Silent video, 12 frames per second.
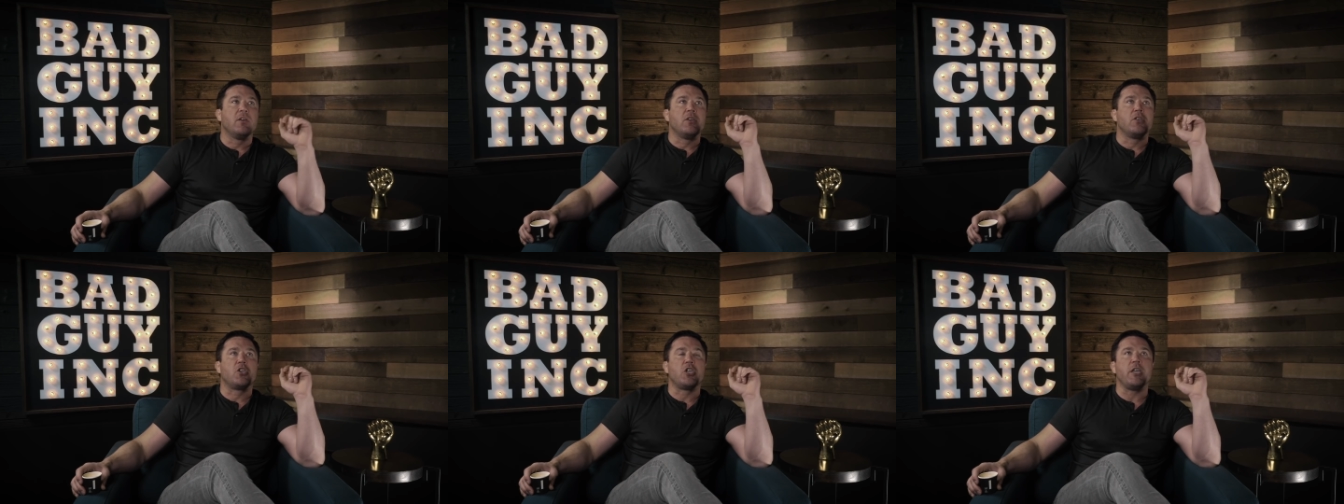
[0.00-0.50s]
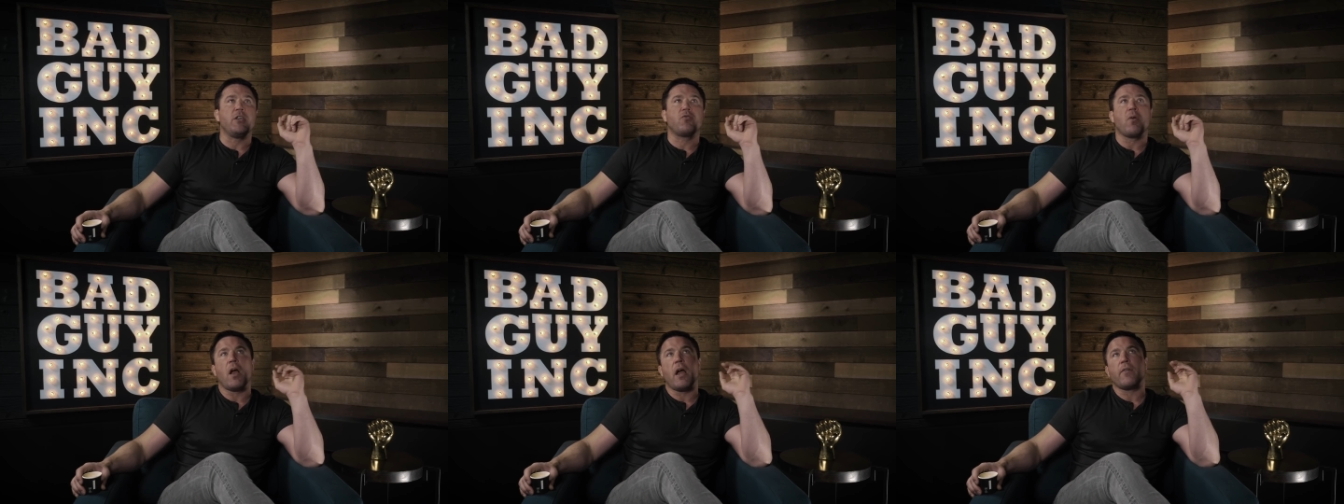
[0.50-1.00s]
She
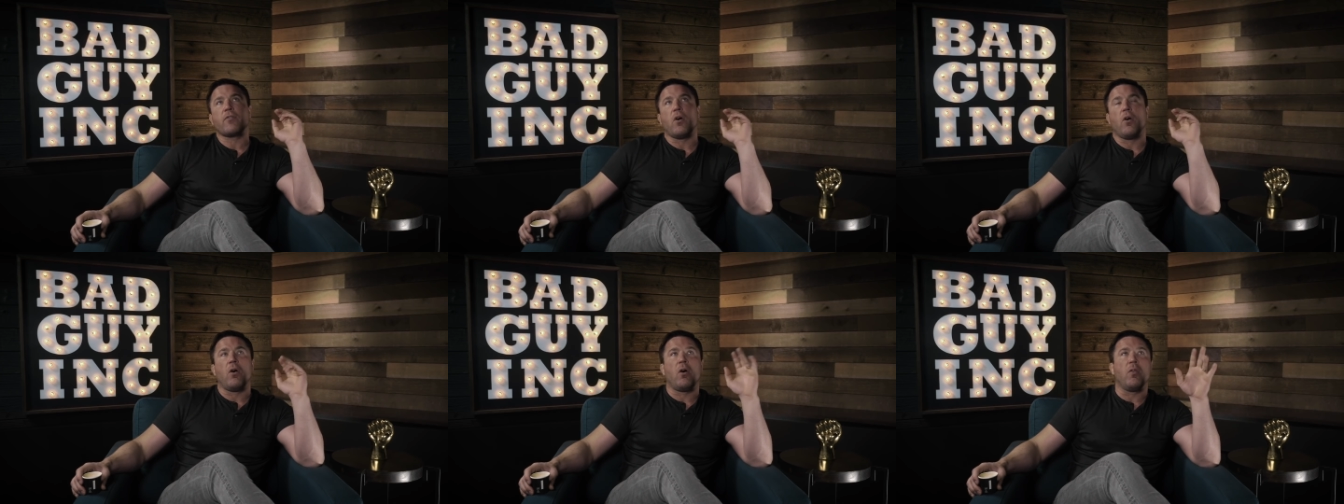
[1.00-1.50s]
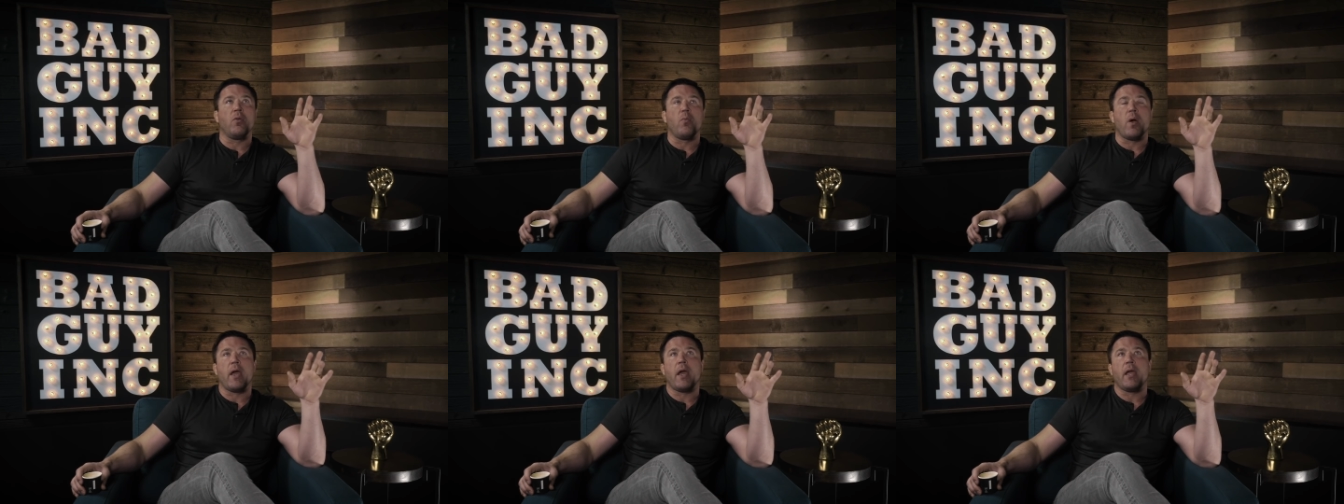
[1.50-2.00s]
drives all the
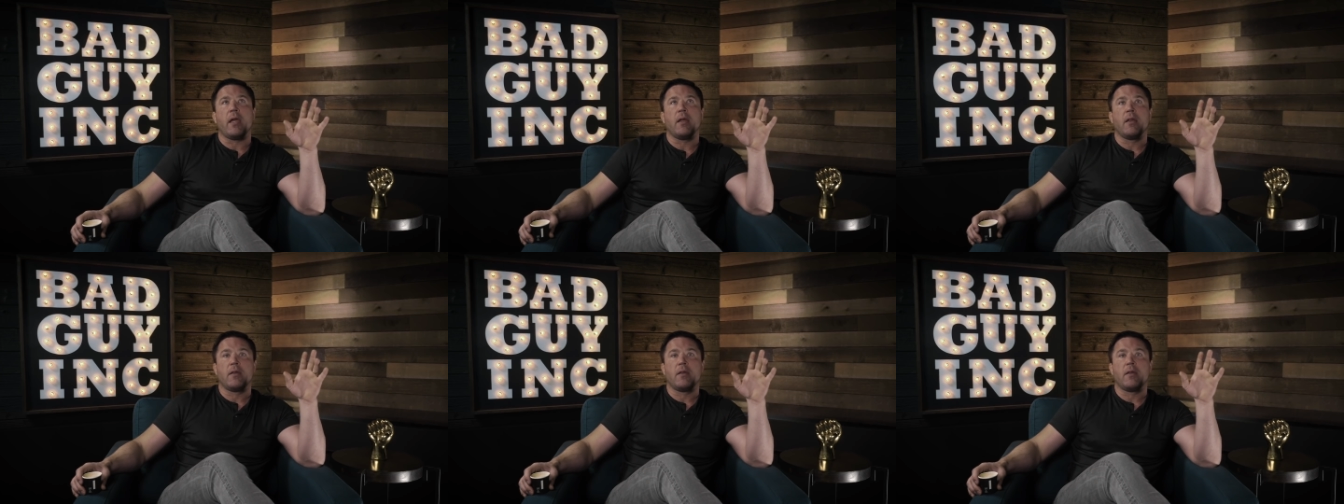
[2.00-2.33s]
way